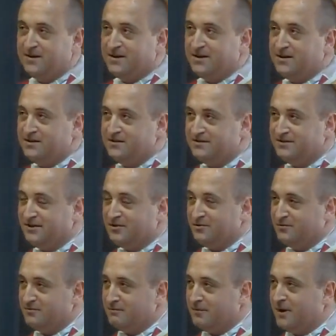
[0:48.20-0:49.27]
And
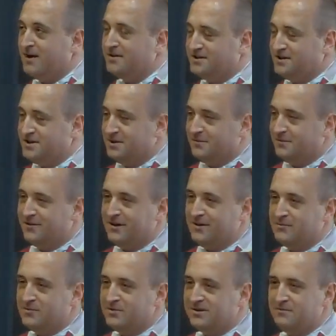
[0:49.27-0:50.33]
so martyrdom for
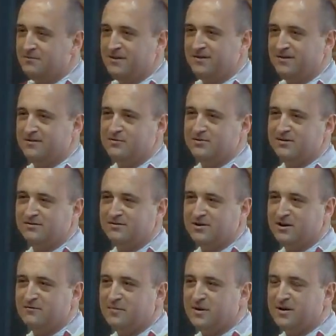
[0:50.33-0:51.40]
them was something that was
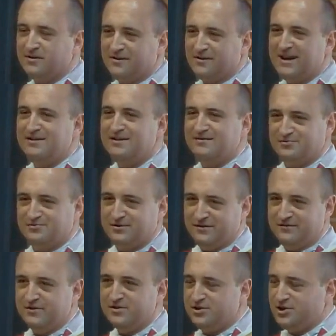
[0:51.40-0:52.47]
kind of part of the history
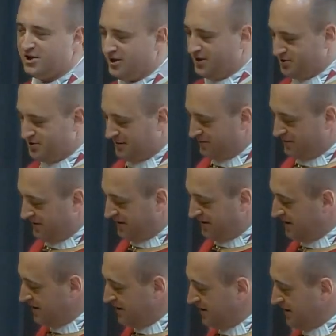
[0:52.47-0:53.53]
of the church, something
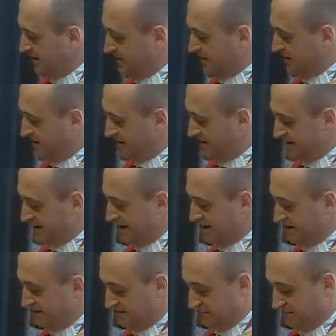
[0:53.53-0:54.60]
in the early
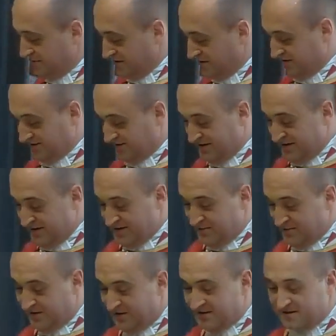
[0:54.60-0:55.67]
days, because
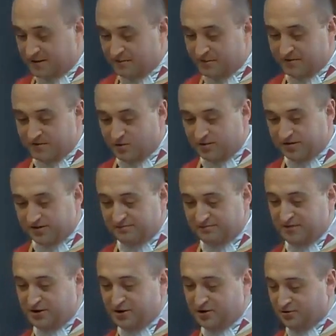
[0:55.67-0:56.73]
by this time, of course,
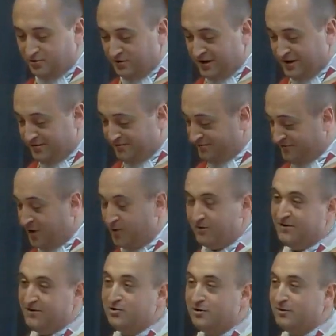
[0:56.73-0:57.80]
the whole
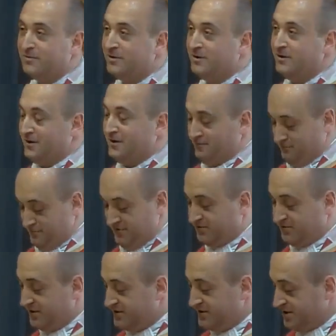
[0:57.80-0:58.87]
of Europe was
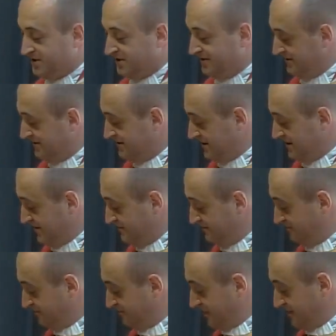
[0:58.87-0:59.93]
Christian, and
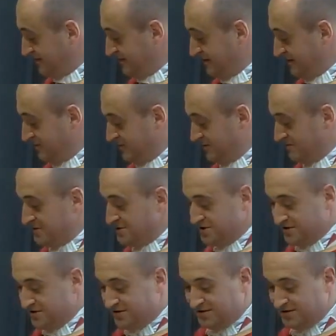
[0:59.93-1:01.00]
there were
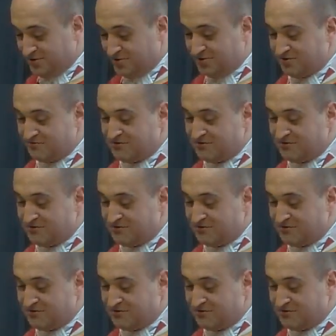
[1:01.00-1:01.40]
missions to the